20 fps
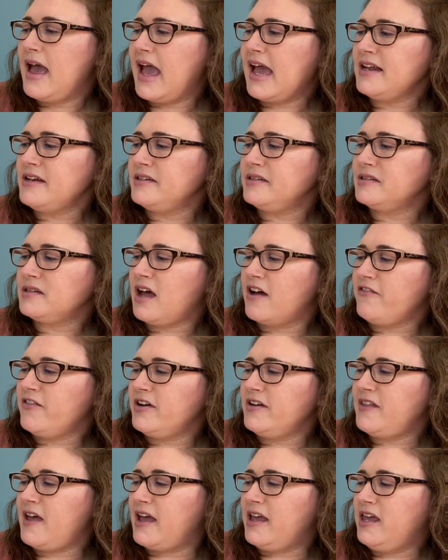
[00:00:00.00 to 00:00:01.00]
and
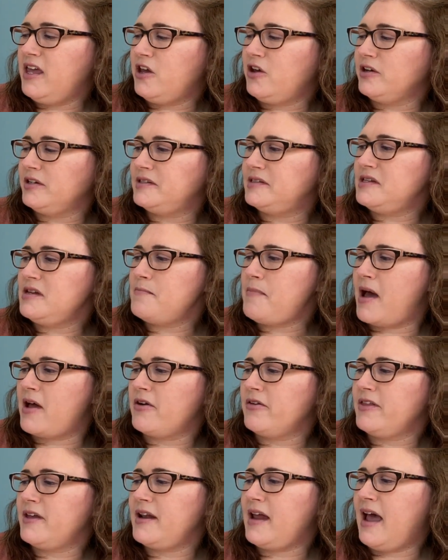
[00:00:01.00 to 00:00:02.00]
discovered that he could see
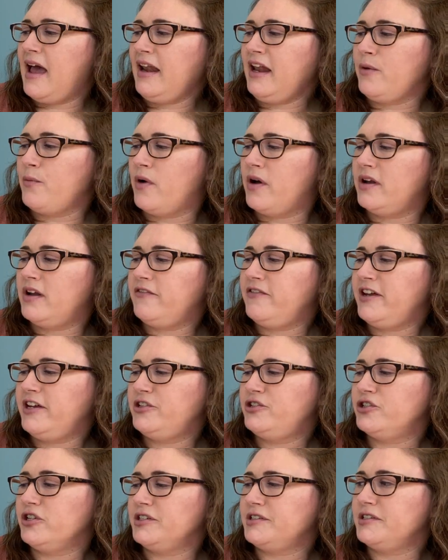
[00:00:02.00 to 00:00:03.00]
better than anyone if
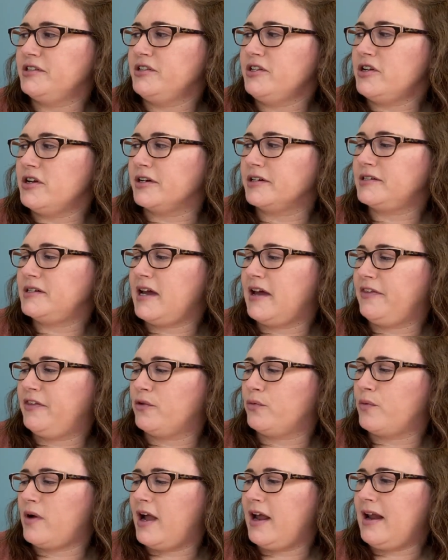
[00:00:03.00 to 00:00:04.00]
he just looked at
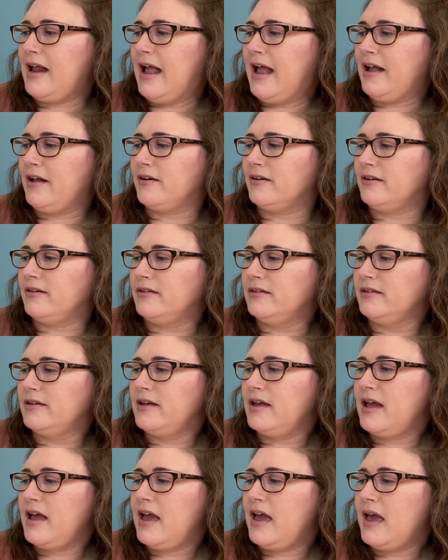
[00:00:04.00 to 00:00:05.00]
the right angle.
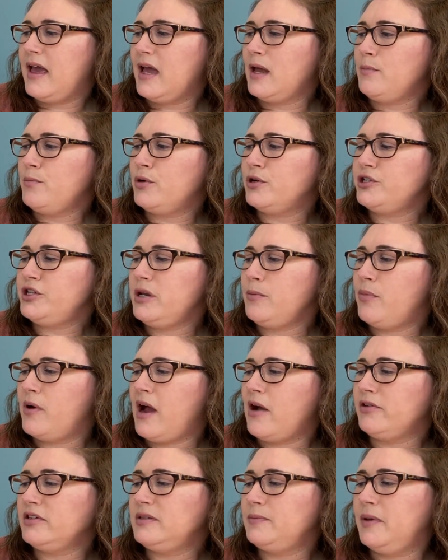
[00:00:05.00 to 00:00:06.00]
And Bushy
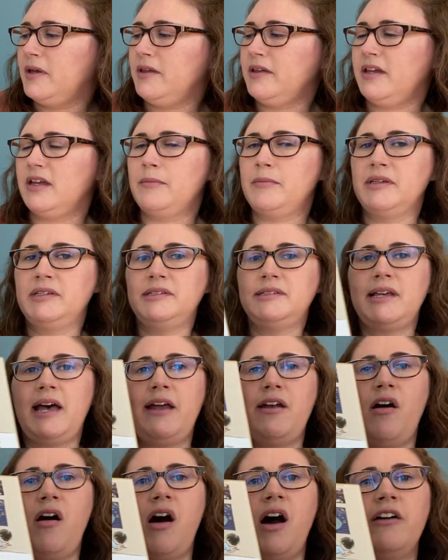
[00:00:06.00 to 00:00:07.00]
Brows Billiam
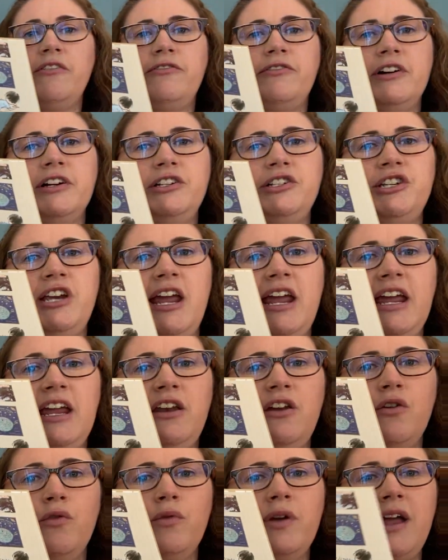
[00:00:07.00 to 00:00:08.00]
set off a
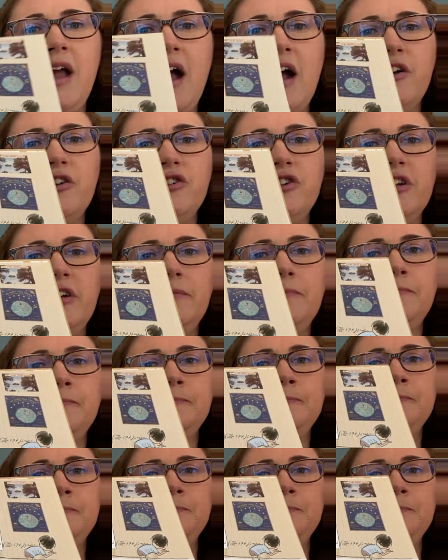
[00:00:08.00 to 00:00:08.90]
chain reaction.